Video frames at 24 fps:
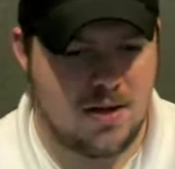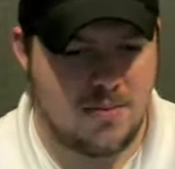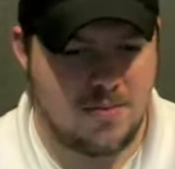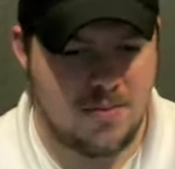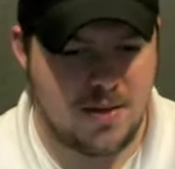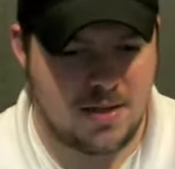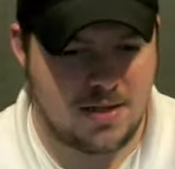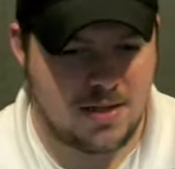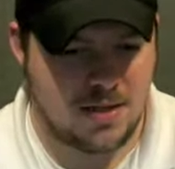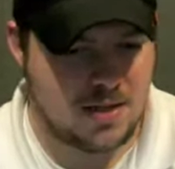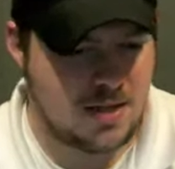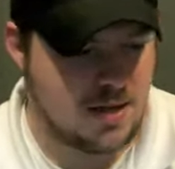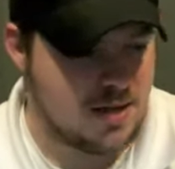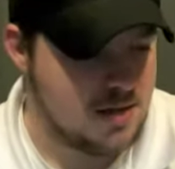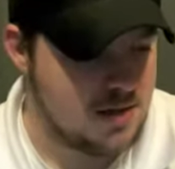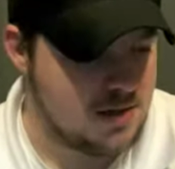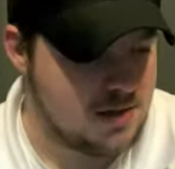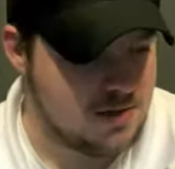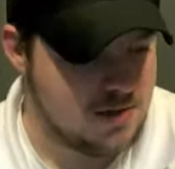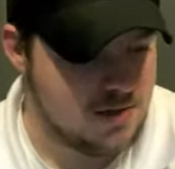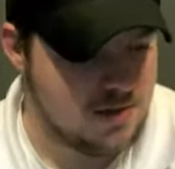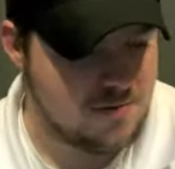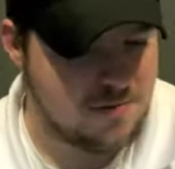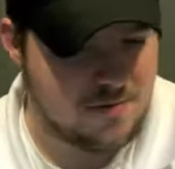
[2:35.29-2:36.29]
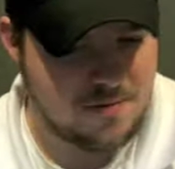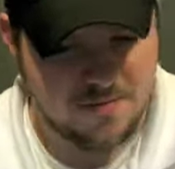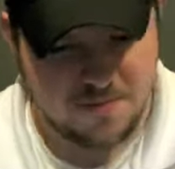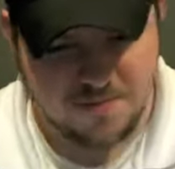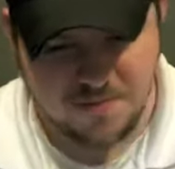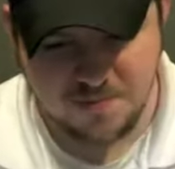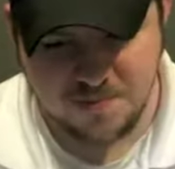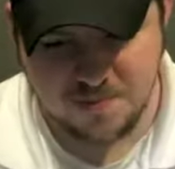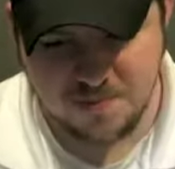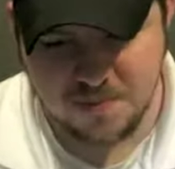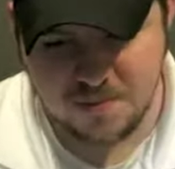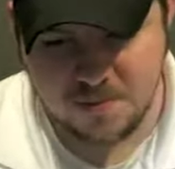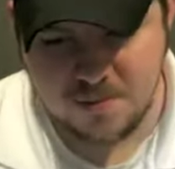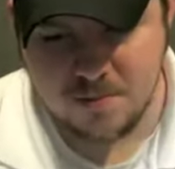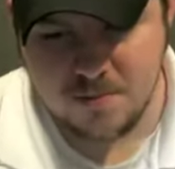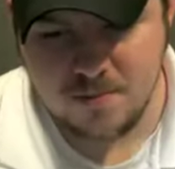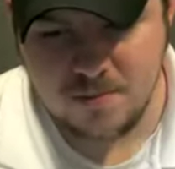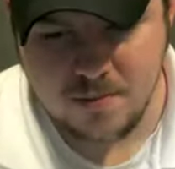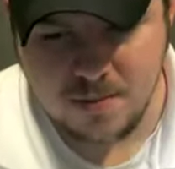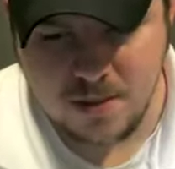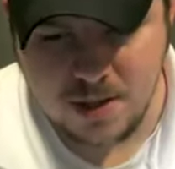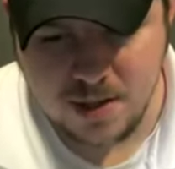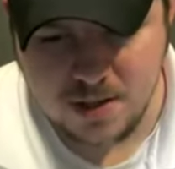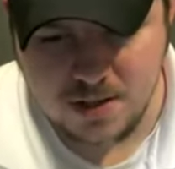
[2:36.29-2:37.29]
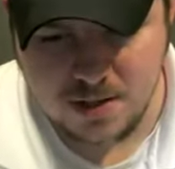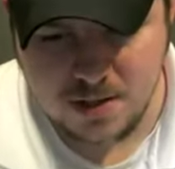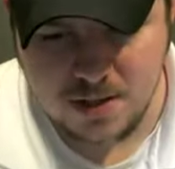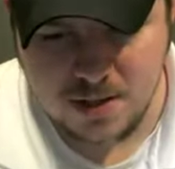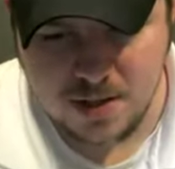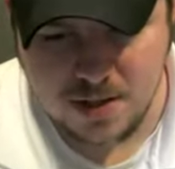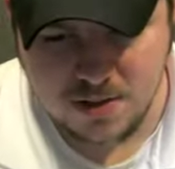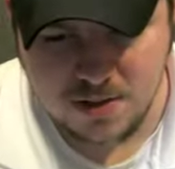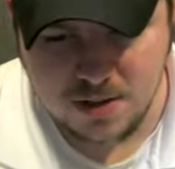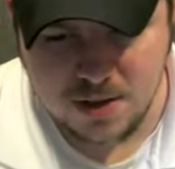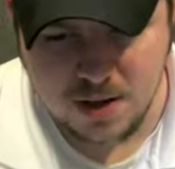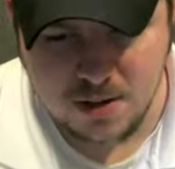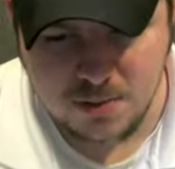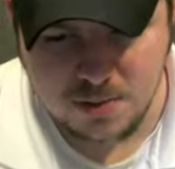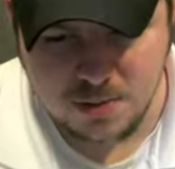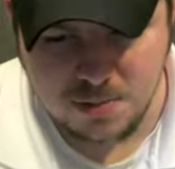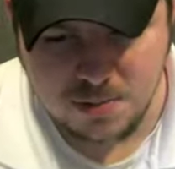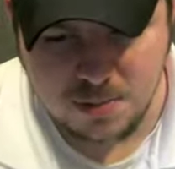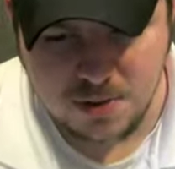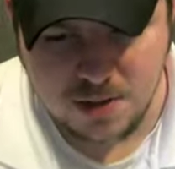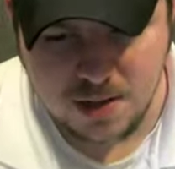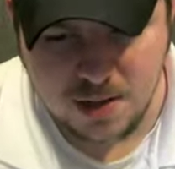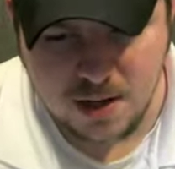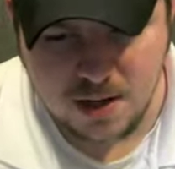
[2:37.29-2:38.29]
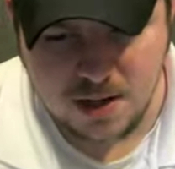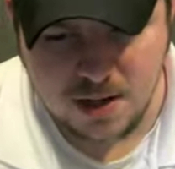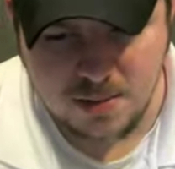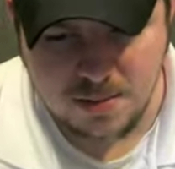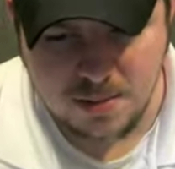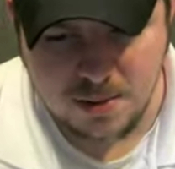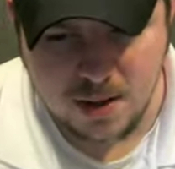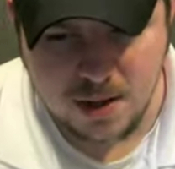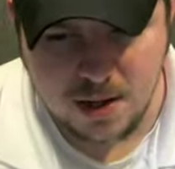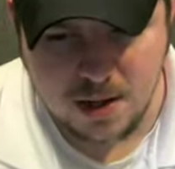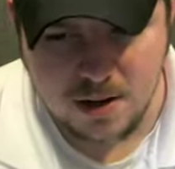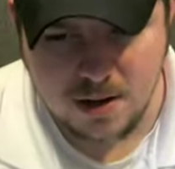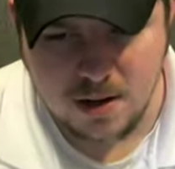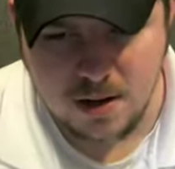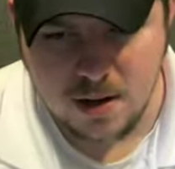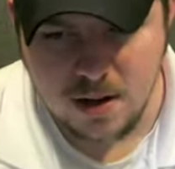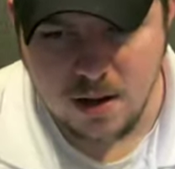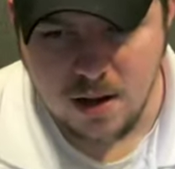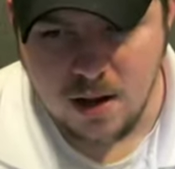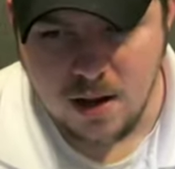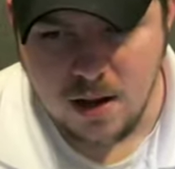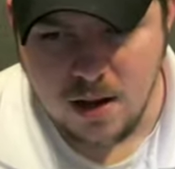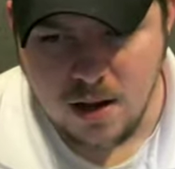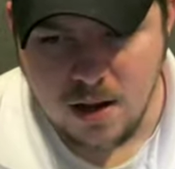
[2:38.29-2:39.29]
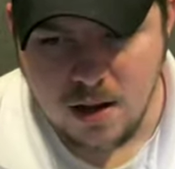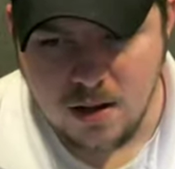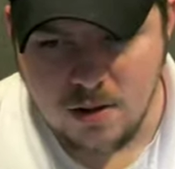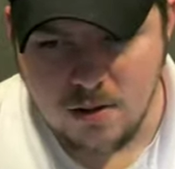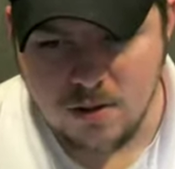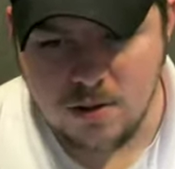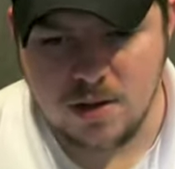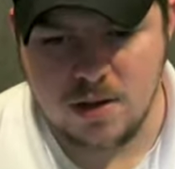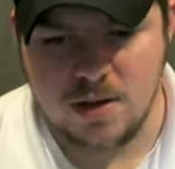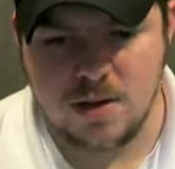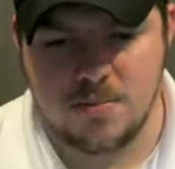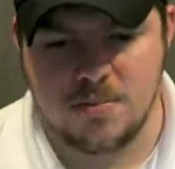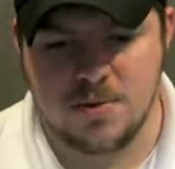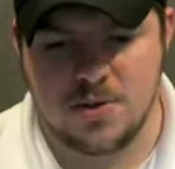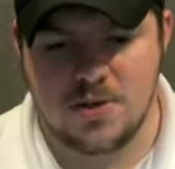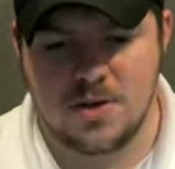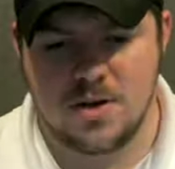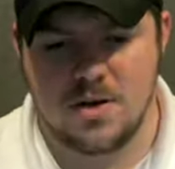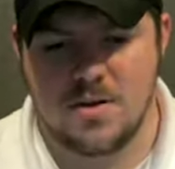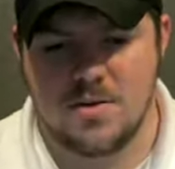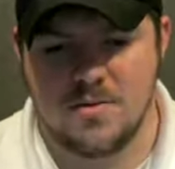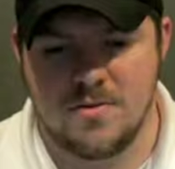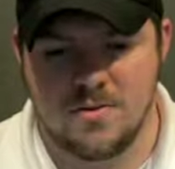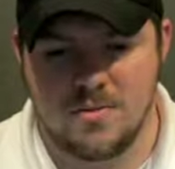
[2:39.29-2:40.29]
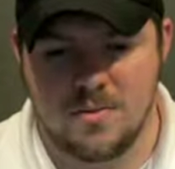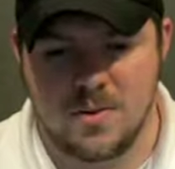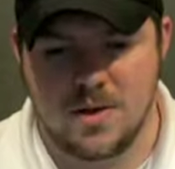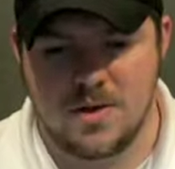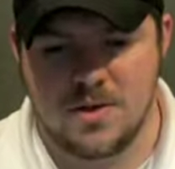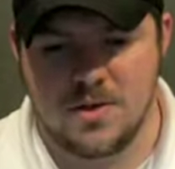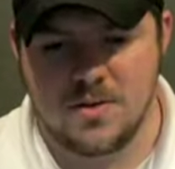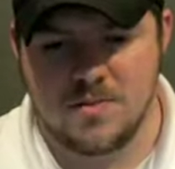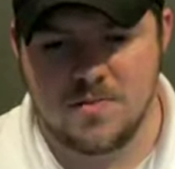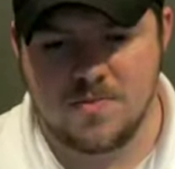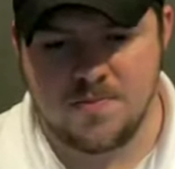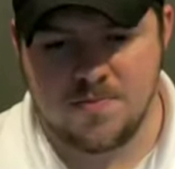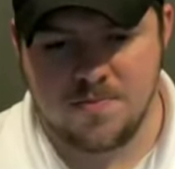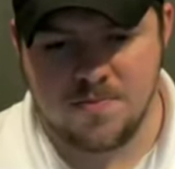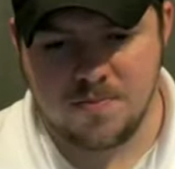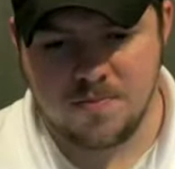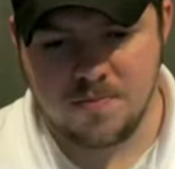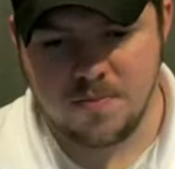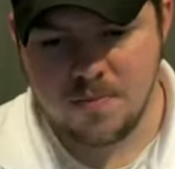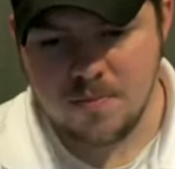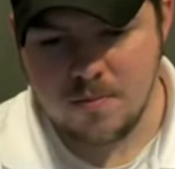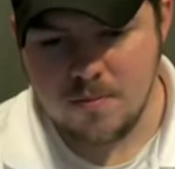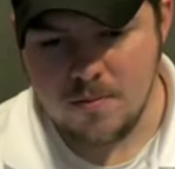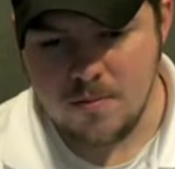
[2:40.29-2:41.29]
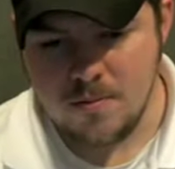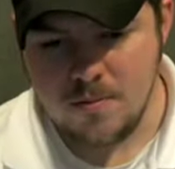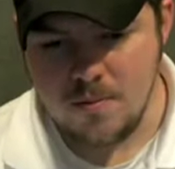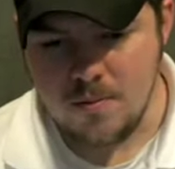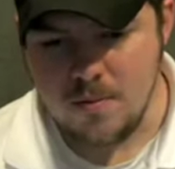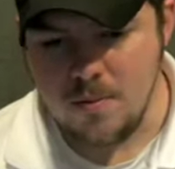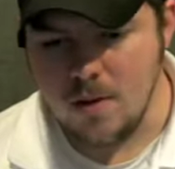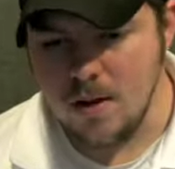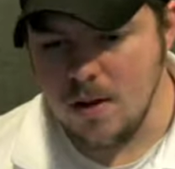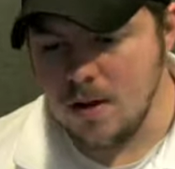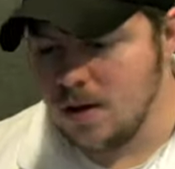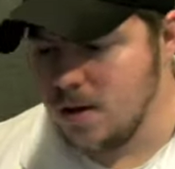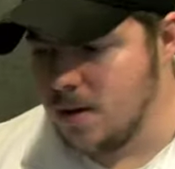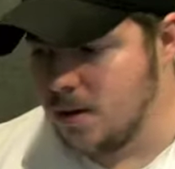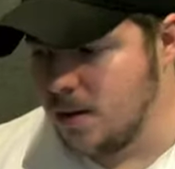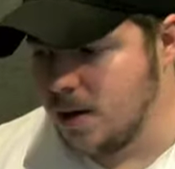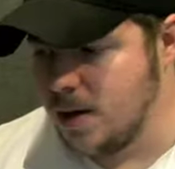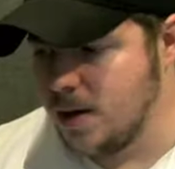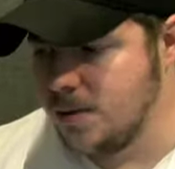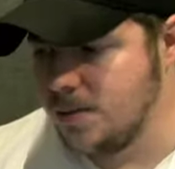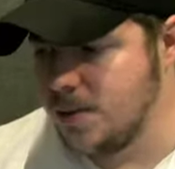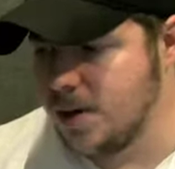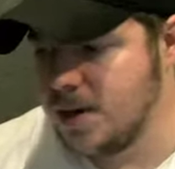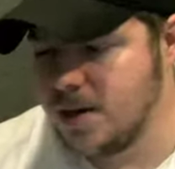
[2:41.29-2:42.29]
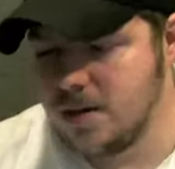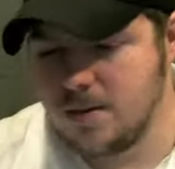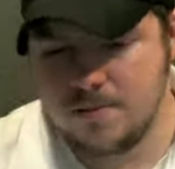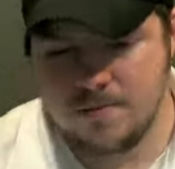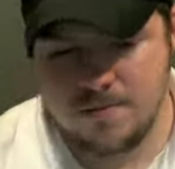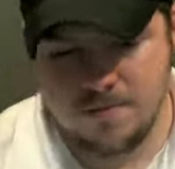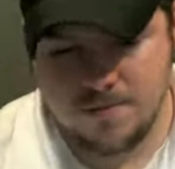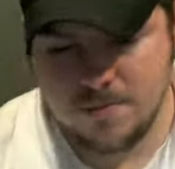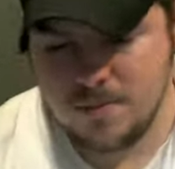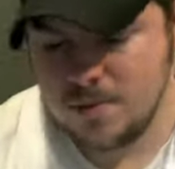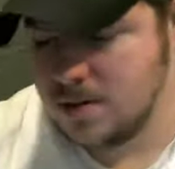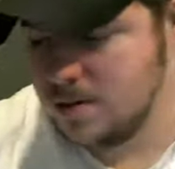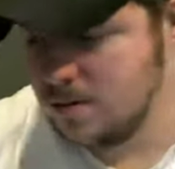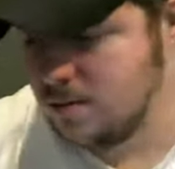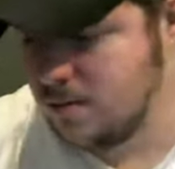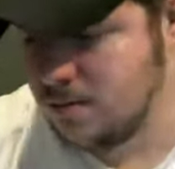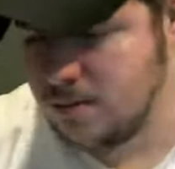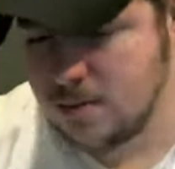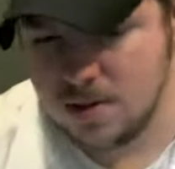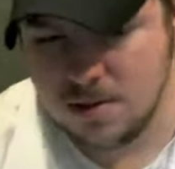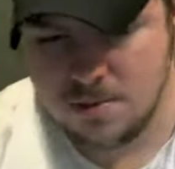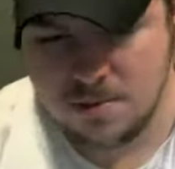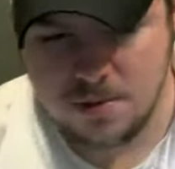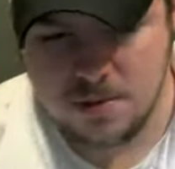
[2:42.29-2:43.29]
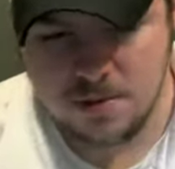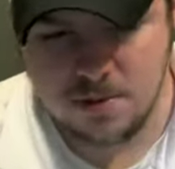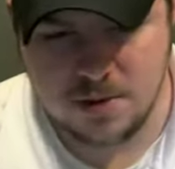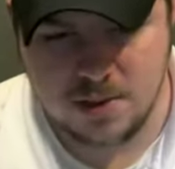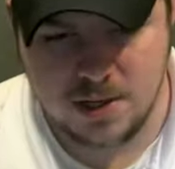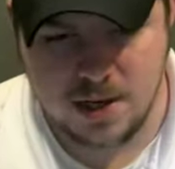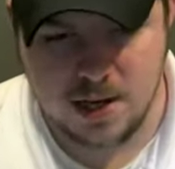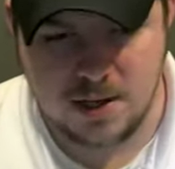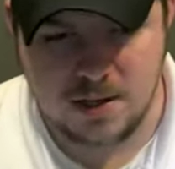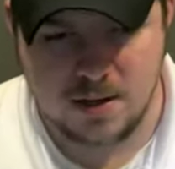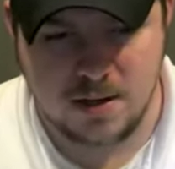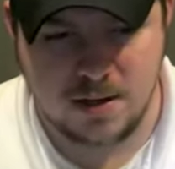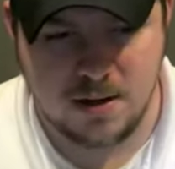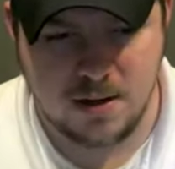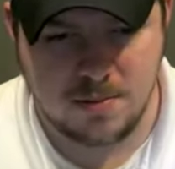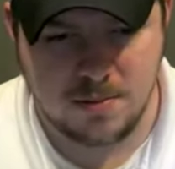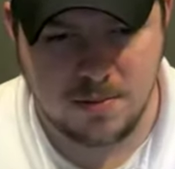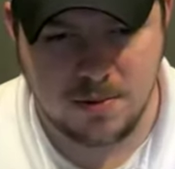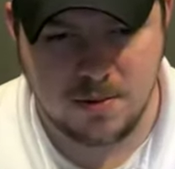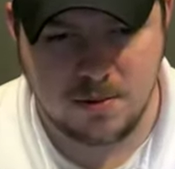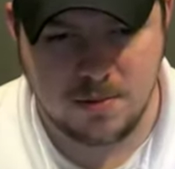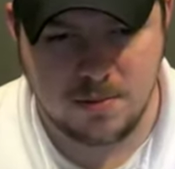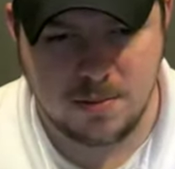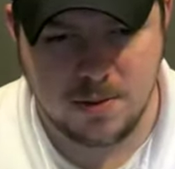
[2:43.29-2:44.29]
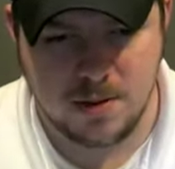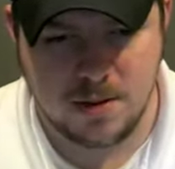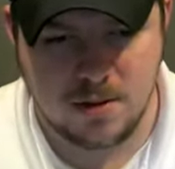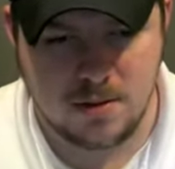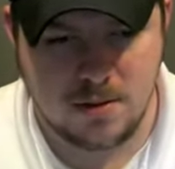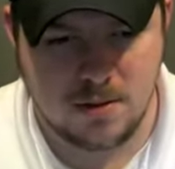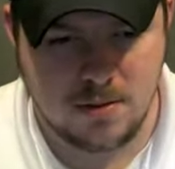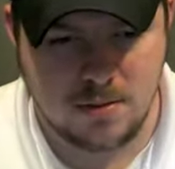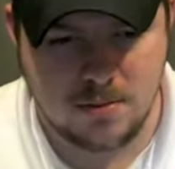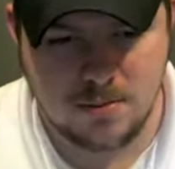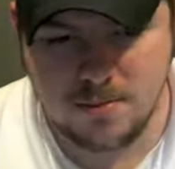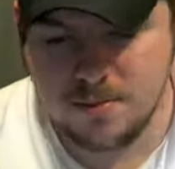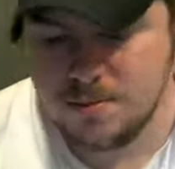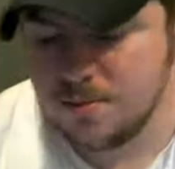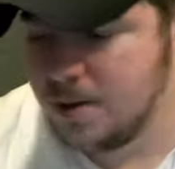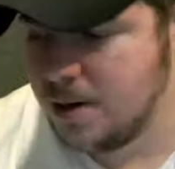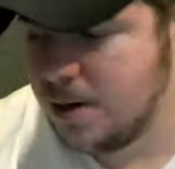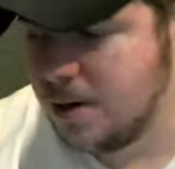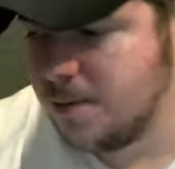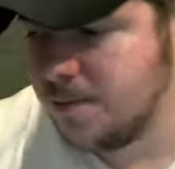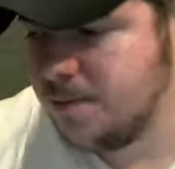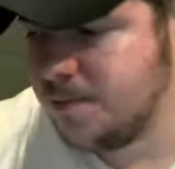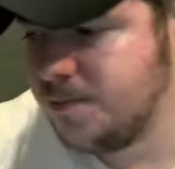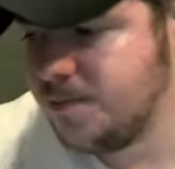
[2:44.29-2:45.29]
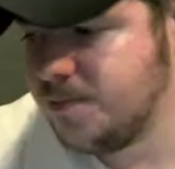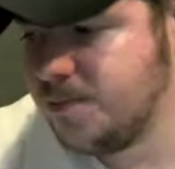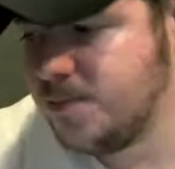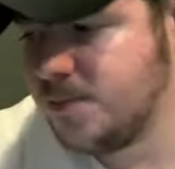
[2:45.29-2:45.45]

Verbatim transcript: it makes it kind of tough. Seeing as I was preoccupied looking up the cigar information. Anyway, the computer's acting up a little bit, but